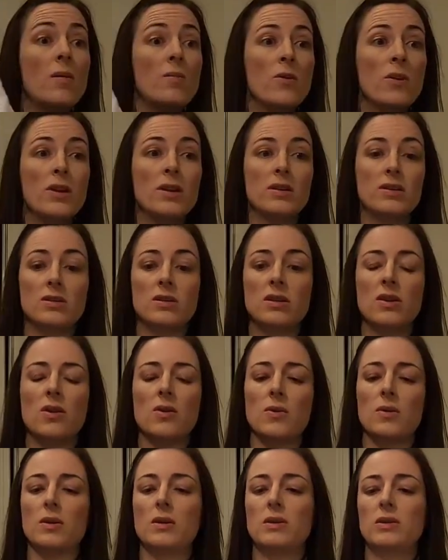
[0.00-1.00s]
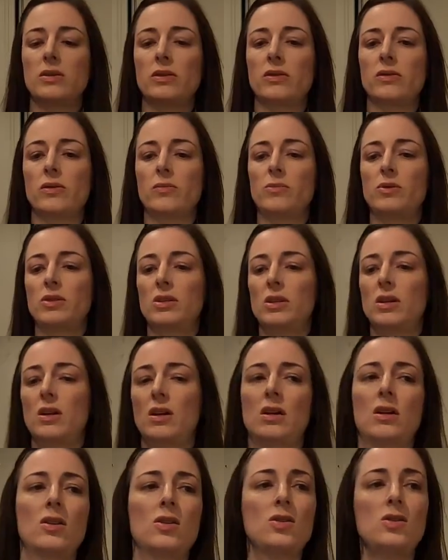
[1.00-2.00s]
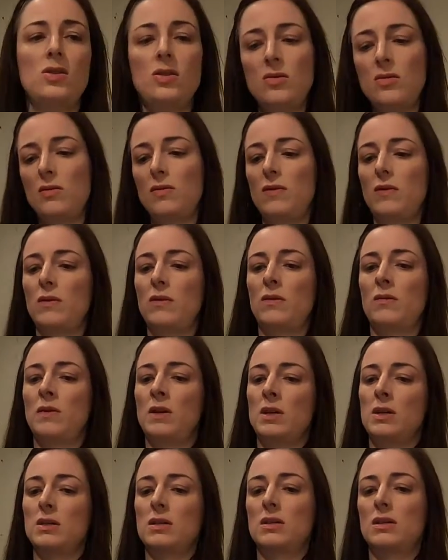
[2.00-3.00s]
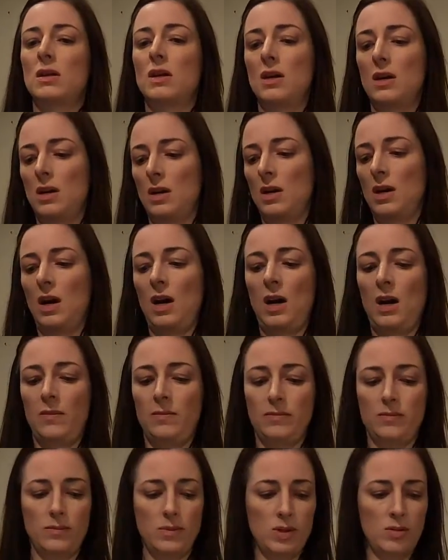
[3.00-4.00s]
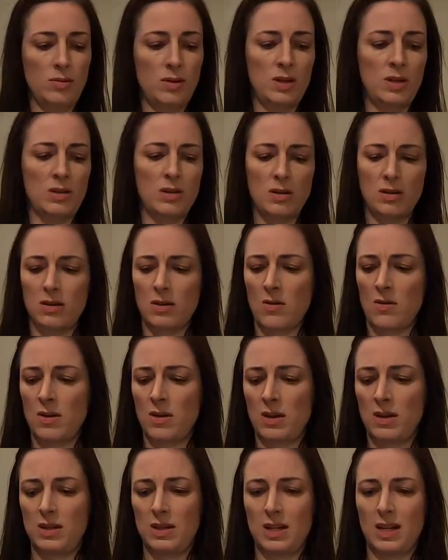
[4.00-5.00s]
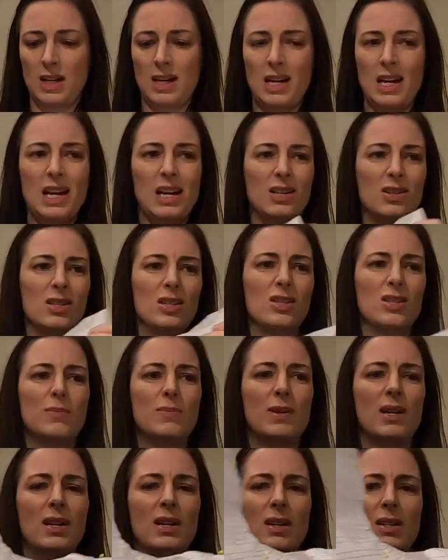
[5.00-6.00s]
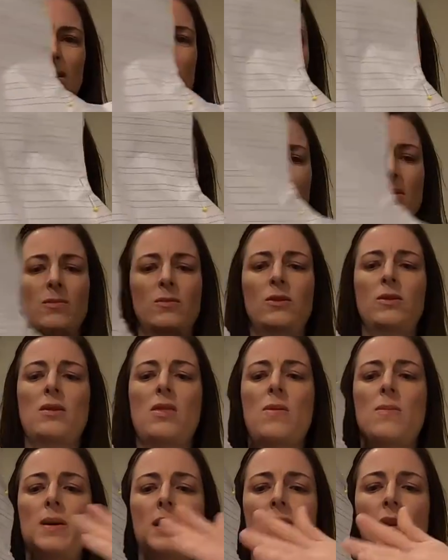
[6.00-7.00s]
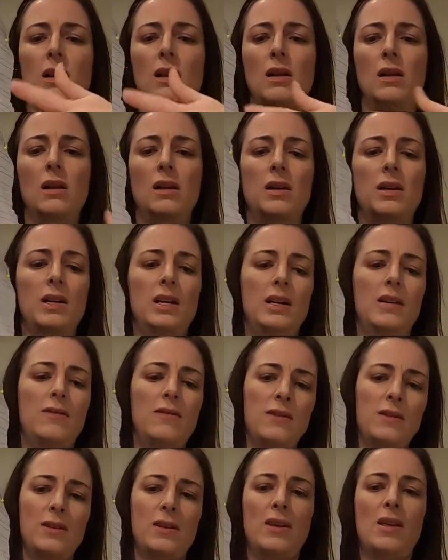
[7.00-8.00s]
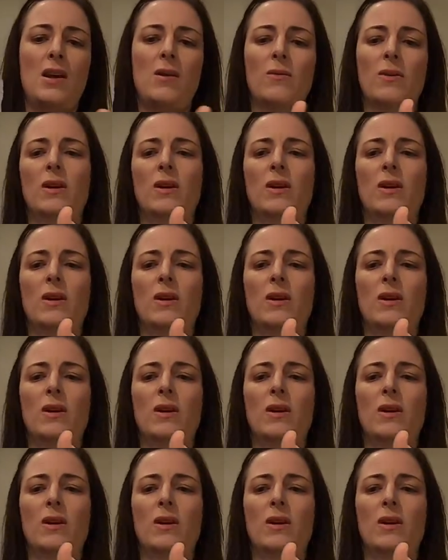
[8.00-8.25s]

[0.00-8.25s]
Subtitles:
I'm ready to sew, so I'm just gonna do a few of these. So when I start sewing this, I actually just pick somewhere in the middle, I feel, and then I